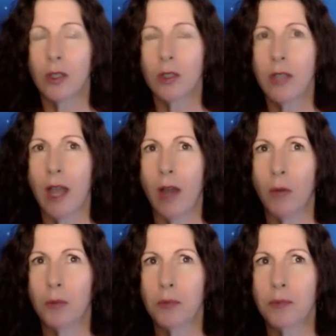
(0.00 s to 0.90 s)

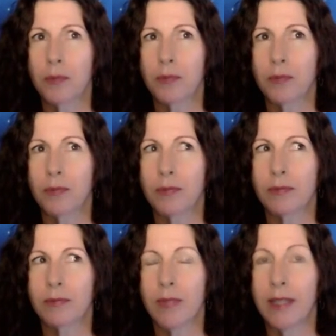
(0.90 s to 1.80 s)
Now,
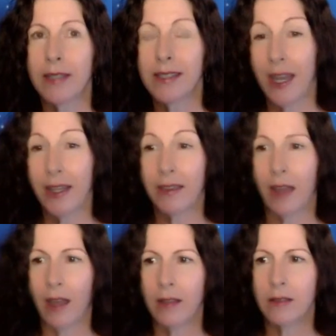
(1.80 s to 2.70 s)
in saying
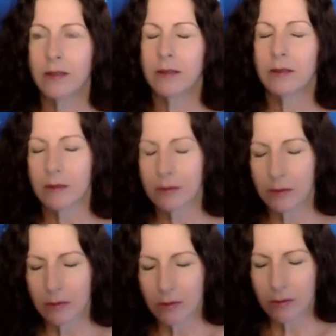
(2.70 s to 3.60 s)
that,
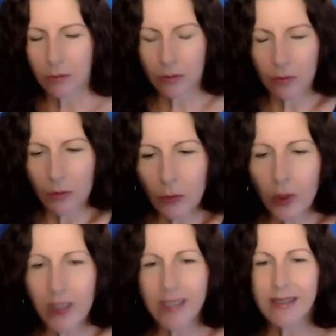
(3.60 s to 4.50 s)

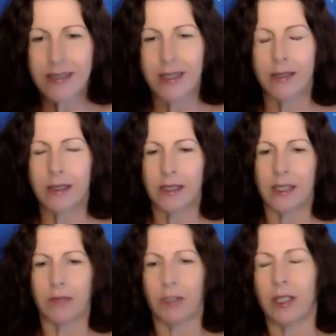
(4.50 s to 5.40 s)
what is
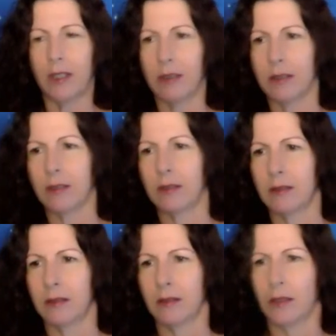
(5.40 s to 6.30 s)
sensitivity?
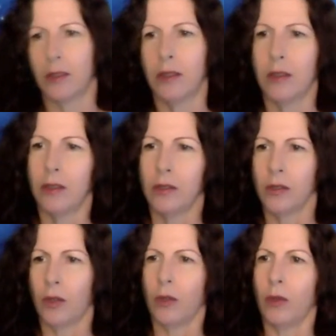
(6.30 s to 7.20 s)

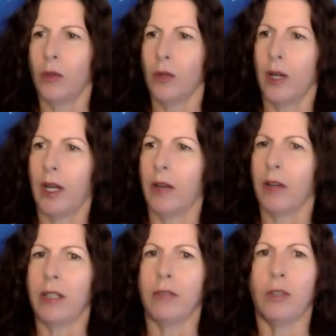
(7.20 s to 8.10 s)
So are
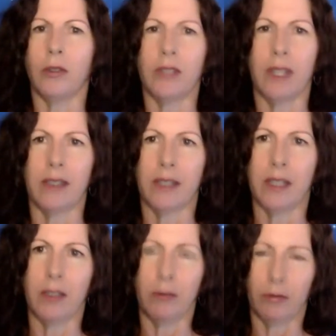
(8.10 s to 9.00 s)
any of you
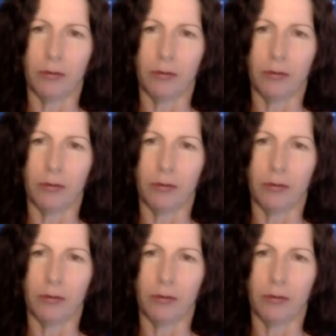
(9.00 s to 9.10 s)
sensitive?